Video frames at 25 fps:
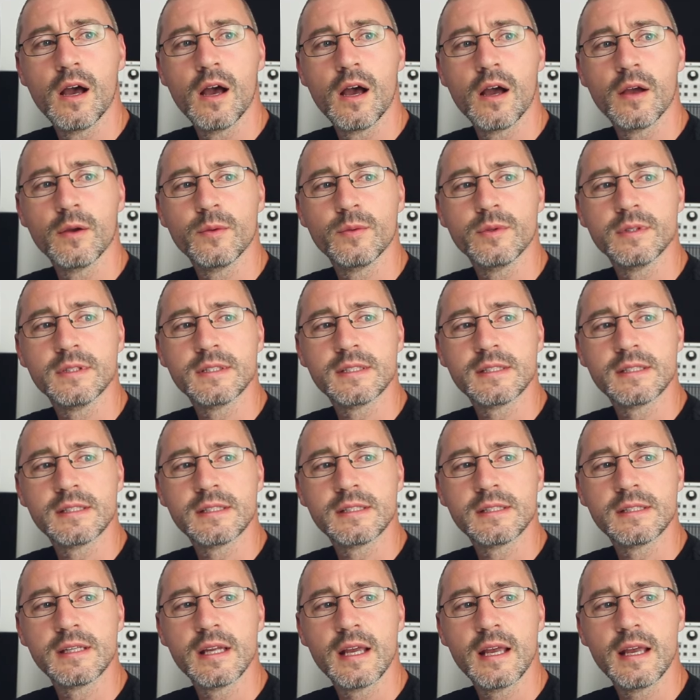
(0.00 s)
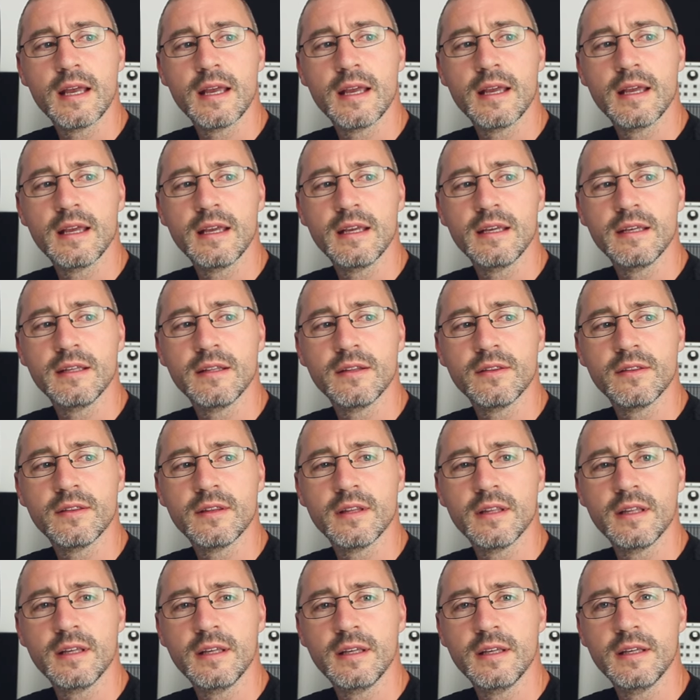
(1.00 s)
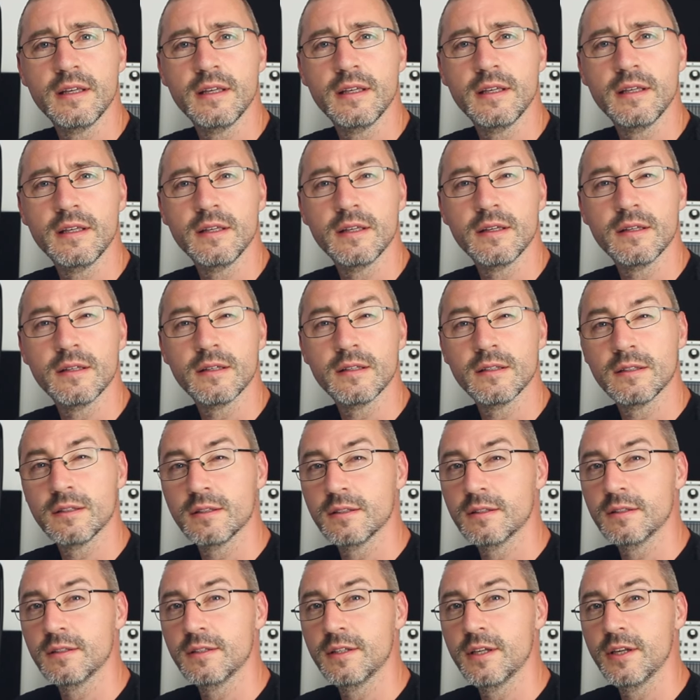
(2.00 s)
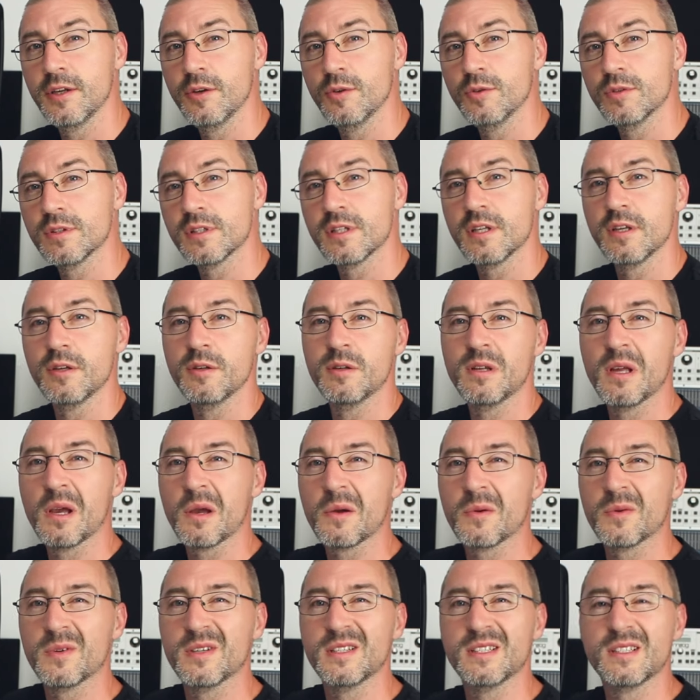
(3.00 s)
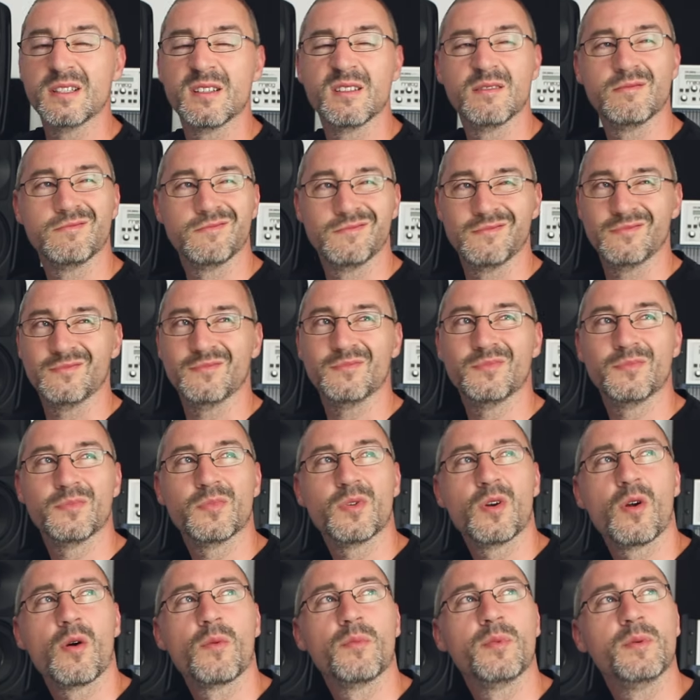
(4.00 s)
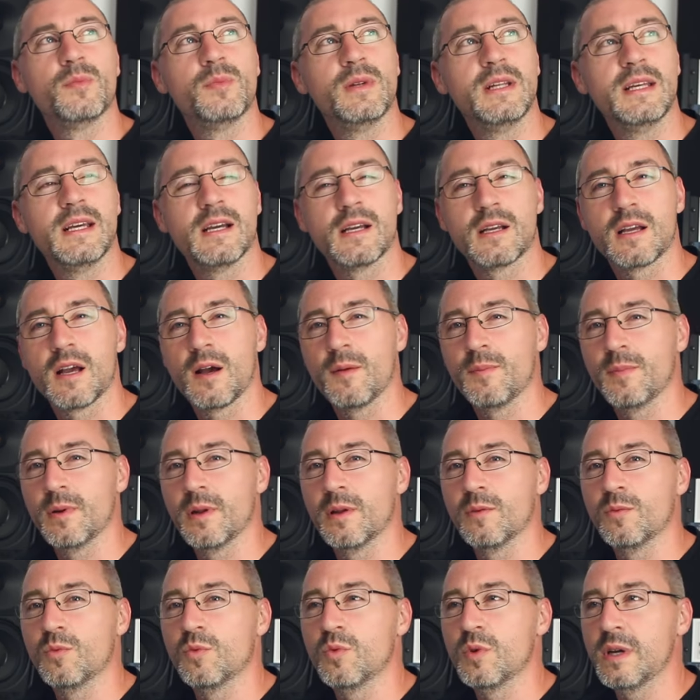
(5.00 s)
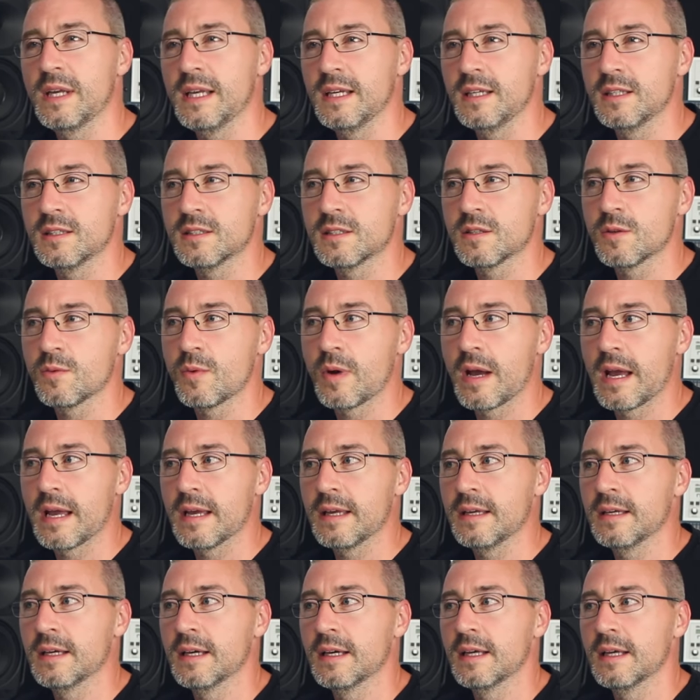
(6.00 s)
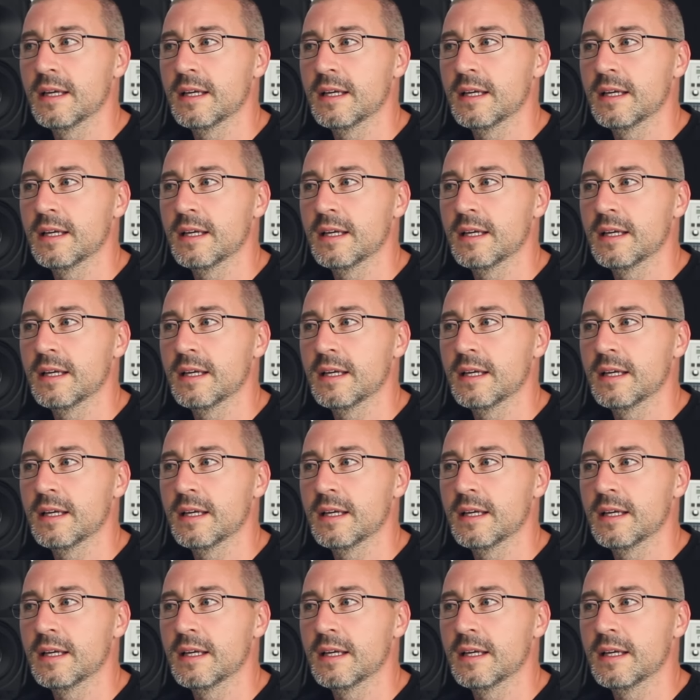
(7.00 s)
I would say the new studio is probably a couple of weeks away.